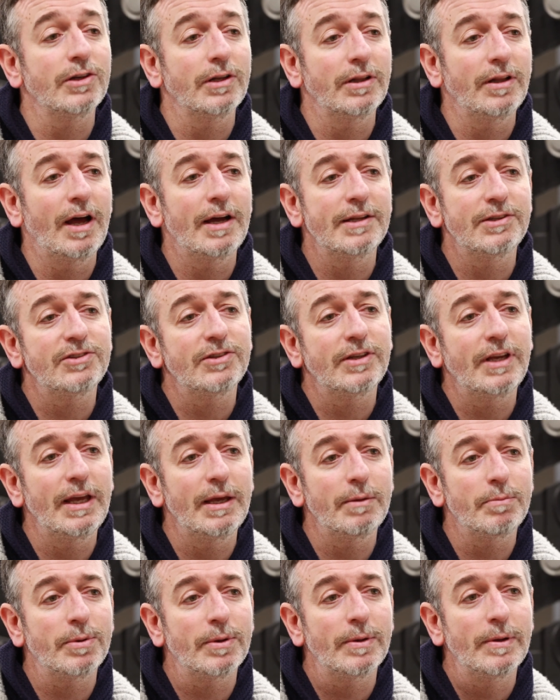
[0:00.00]

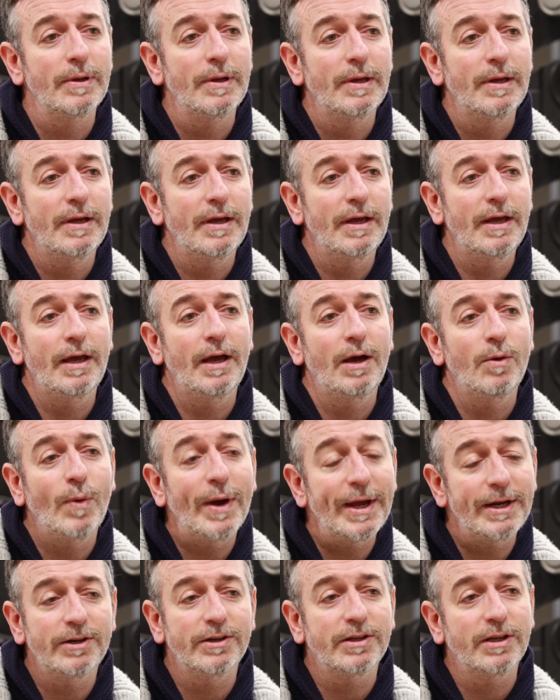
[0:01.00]
landscape, a
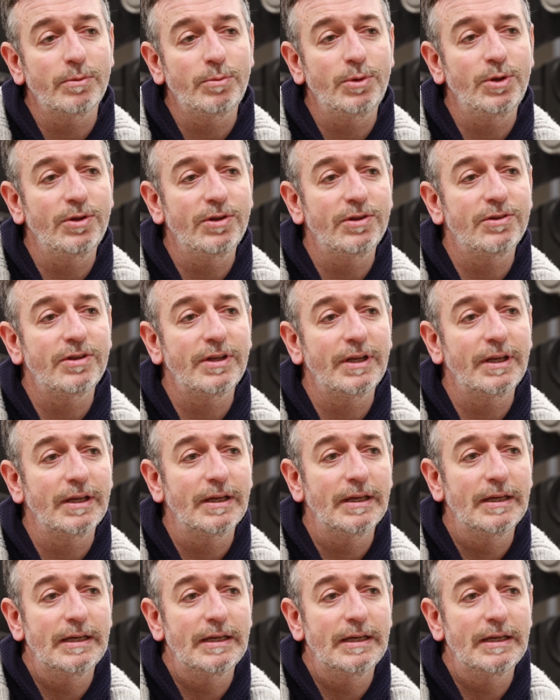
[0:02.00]
wider community,